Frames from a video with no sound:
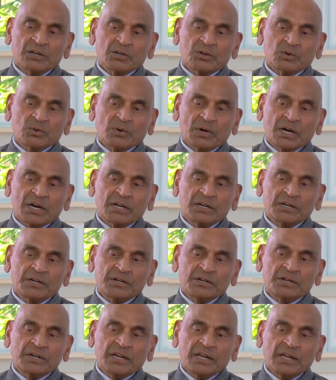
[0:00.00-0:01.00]
to
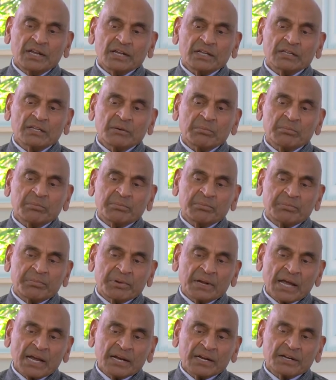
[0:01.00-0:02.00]
undertake the
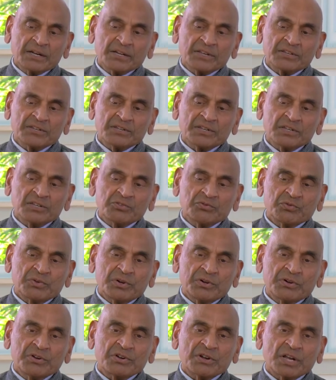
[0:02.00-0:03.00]
practices
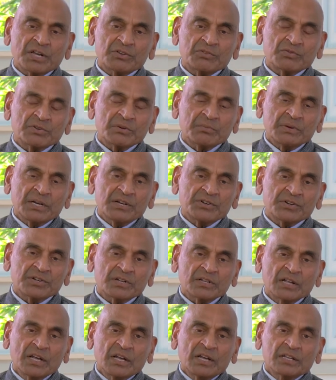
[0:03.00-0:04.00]
for
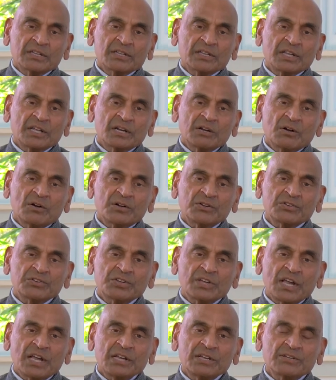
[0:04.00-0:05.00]
transformation. They're not
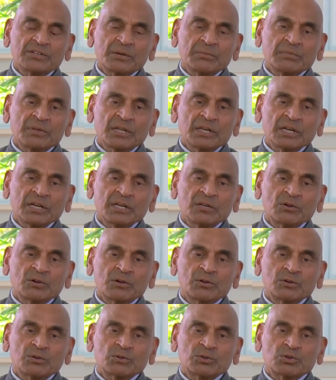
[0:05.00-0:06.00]
saying something in
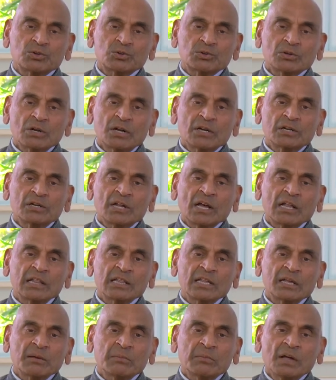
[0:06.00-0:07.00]
order to tell
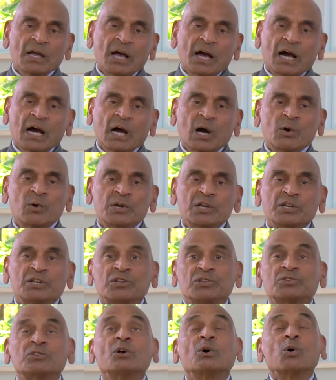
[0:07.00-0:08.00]
them how it
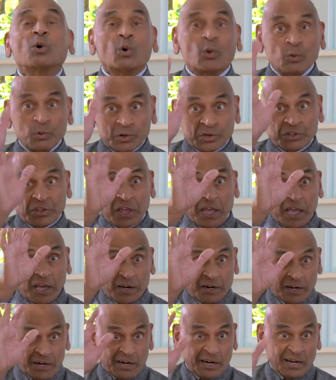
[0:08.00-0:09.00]
is over there.